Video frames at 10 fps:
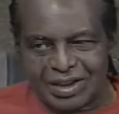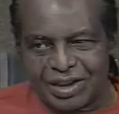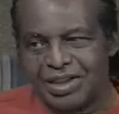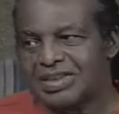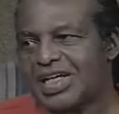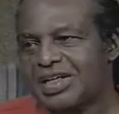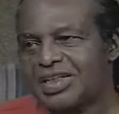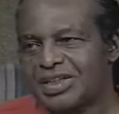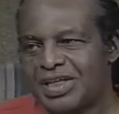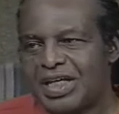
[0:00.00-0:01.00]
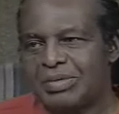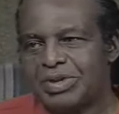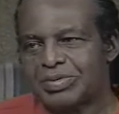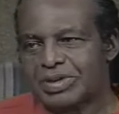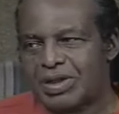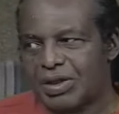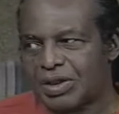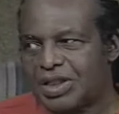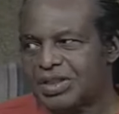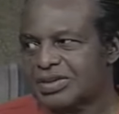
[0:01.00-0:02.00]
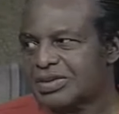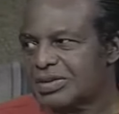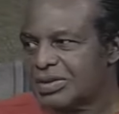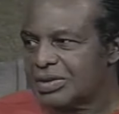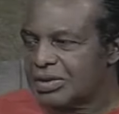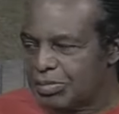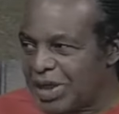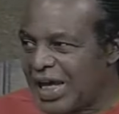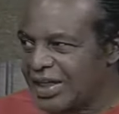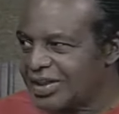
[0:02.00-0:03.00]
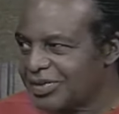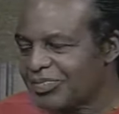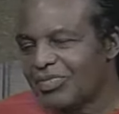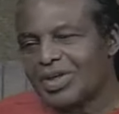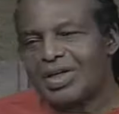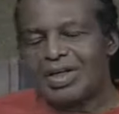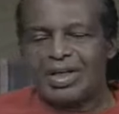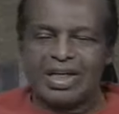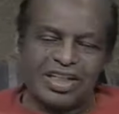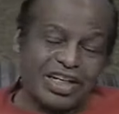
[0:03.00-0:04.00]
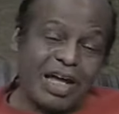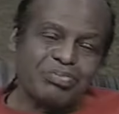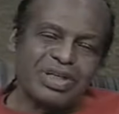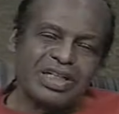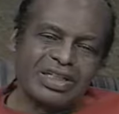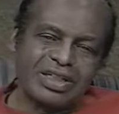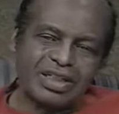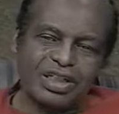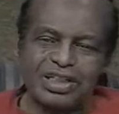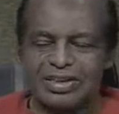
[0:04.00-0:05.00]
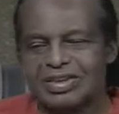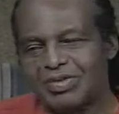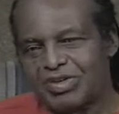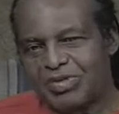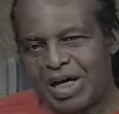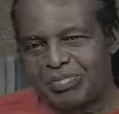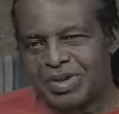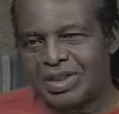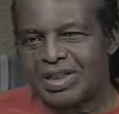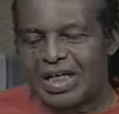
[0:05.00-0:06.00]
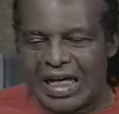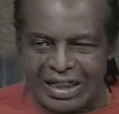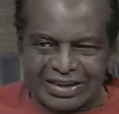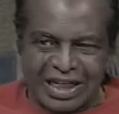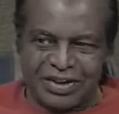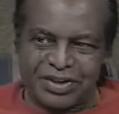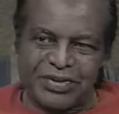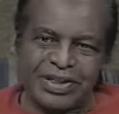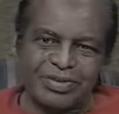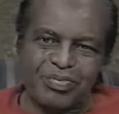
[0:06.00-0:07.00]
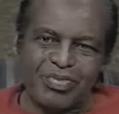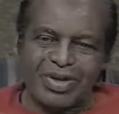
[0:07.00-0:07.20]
And Cletus had another name. He was called Cletus the Black. Had there not been Cletus, there would have not been Alexander the Great.